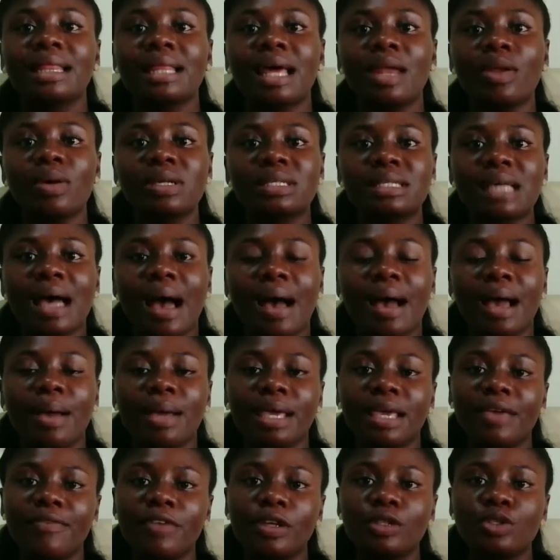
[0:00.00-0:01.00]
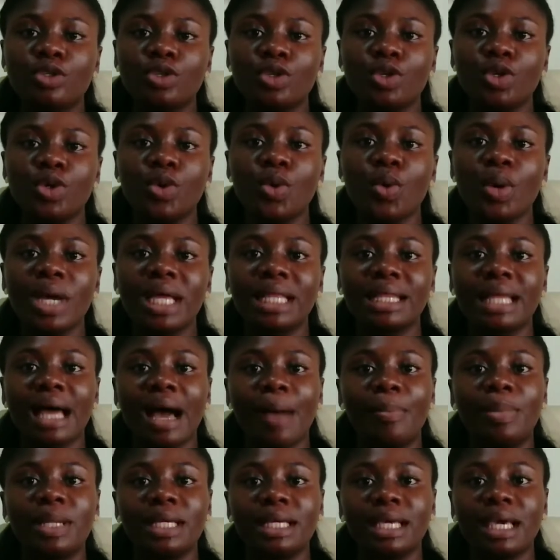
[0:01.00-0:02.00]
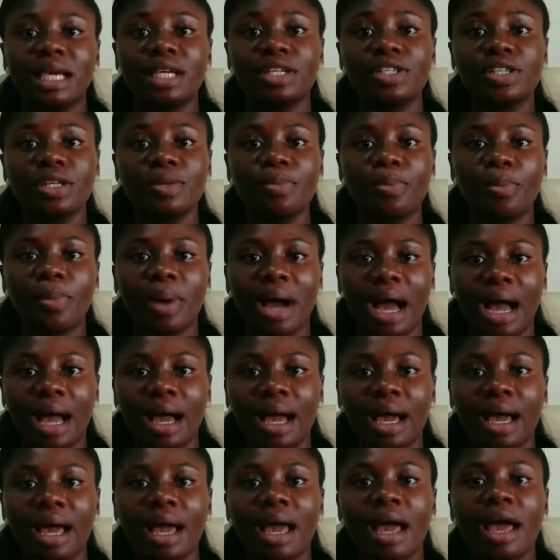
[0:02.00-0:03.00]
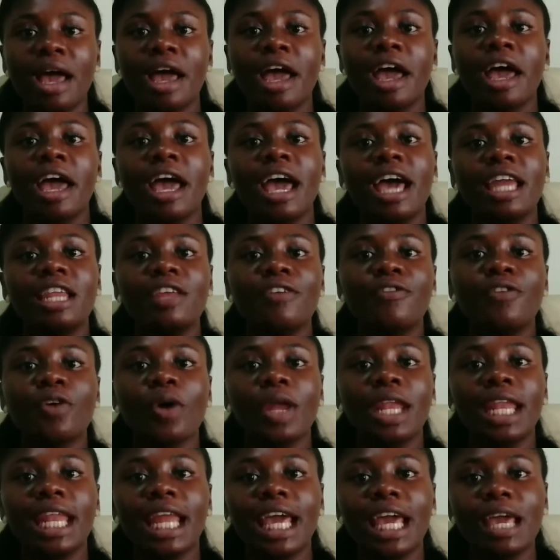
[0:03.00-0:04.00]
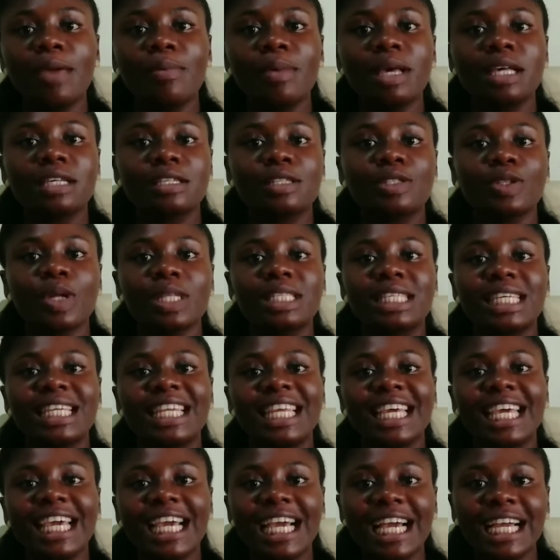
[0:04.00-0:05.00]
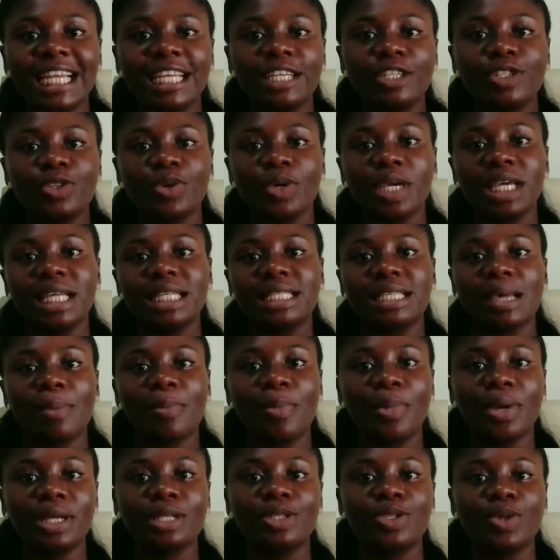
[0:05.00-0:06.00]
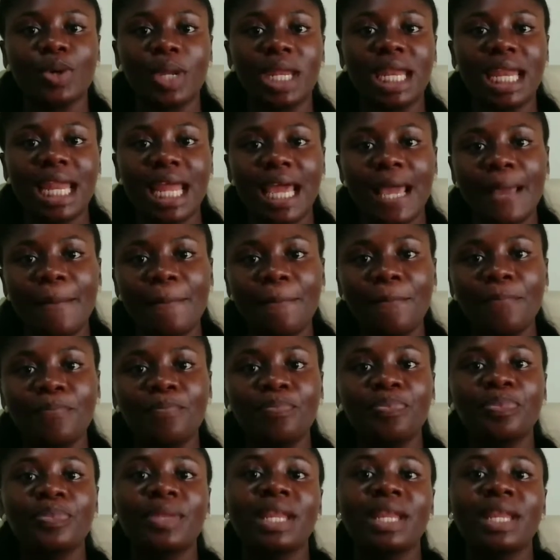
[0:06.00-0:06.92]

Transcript: that was given to you in the application pack. And if your name is not in English, you interpret your name.